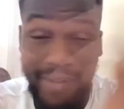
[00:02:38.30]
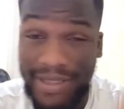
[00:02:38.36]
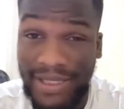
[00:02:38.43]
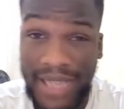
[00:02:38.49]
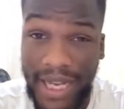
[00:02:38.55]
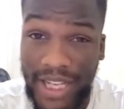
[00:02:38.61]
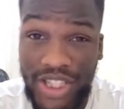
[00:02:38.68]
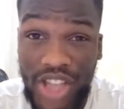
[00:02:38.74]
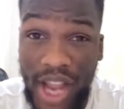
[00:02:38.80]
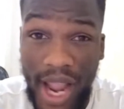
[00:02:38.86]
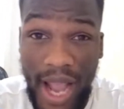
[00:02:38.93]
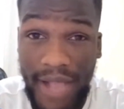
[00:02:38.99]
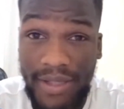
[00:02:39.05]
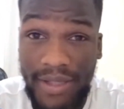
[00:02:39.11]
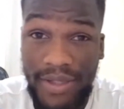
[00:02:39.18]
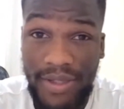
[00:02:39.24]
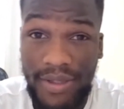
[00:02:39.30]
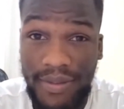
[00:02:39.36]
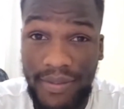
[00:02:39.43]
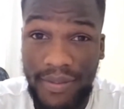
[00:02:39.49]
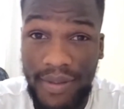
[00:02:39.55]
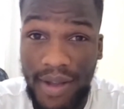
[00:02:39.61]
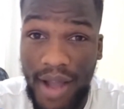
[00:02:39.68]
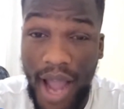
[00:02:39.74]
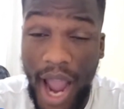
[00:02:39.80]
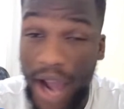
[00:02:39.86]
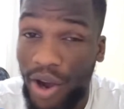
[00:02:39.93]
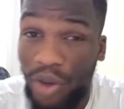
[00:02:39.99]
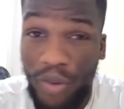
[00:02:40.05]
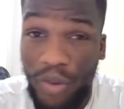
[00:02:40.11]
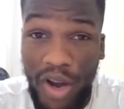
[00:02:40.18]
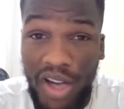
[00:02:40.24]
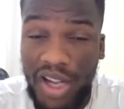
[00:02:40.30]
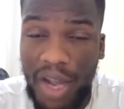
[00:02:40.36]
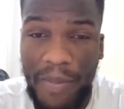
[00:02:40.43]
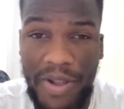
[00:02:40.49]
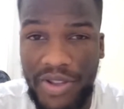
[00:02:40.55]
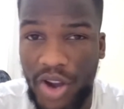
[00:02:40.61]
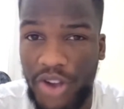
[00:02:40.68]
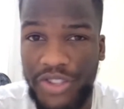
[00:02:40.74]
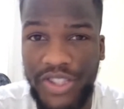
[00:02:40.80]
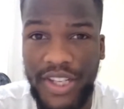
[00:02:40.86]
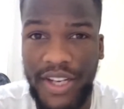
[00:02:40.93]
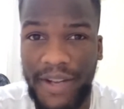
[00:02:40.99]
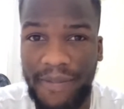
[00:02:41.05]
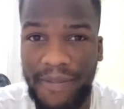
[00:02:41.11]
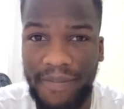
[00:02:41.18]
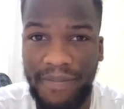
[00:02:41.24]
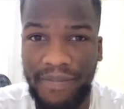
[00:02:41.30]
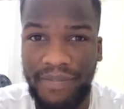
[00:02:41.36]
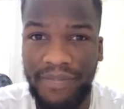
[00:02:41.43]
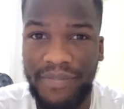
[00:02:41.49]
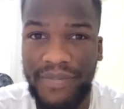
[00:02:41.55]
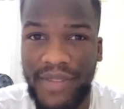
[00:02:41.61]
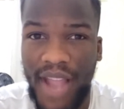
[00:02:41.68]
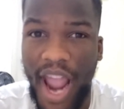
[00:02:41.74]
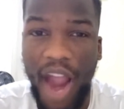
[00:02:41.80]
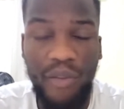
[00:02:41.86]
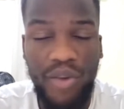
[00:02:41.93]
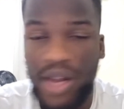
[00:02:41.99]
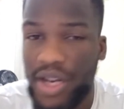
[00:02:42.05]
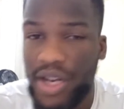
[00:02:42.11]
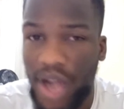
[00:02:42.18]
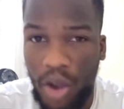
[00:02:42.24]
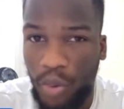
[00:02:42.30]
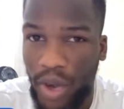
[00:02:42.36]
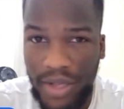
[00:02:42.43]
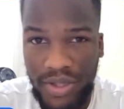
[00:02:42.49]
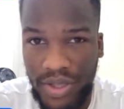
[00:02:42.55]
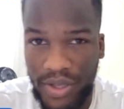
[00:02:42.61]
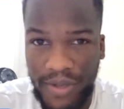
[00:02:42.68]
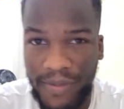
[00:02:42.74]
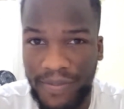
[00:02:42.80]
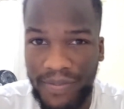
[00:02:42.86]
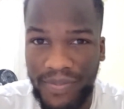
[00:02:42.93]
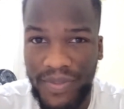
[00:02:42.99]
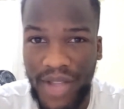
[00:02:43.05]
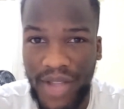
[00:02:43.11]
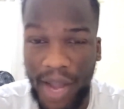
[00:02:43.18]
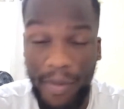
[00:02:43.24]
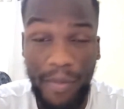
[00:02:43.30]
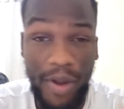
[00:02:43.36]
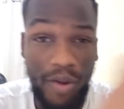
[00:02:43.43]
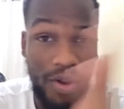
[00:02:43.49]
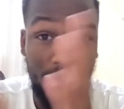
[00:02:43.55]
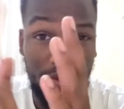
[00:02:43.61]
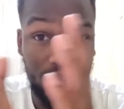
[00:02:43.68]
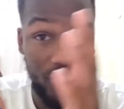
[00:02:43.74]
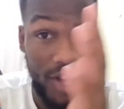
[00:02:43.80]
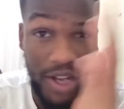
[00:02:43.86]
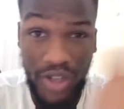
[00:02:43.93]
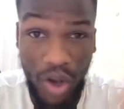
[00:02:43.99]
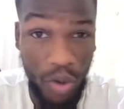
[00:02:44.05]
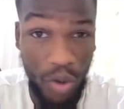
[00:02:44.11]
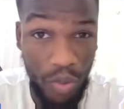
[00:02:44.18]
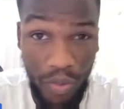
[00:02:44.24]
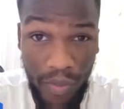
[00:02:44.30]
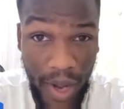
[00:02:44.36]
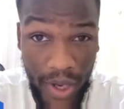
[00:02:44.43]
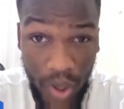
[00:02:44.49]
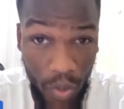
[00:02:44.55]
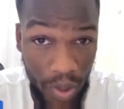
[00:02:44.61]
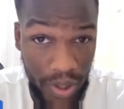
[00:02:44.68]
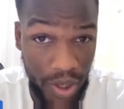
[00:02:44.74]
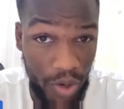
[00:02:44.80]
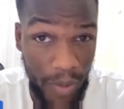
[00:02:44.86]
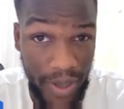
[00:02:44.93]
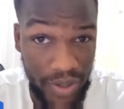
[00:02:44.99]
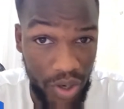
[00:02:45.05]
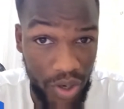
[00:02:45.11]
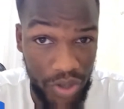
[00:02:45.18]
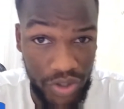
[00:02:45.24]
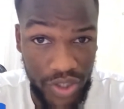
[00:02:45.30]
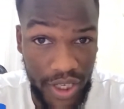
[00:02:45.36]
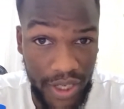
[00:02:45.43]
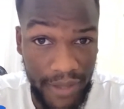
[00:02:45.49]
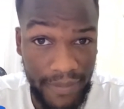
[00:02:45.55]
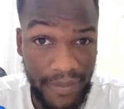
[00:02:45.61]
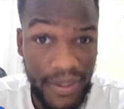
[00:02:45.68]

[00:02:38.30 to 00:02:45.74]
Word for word: it a second chance i don't want to come back to argentina I really don't want to. I'm gonna be real with you. I don't. I don't want to go back to Argentina.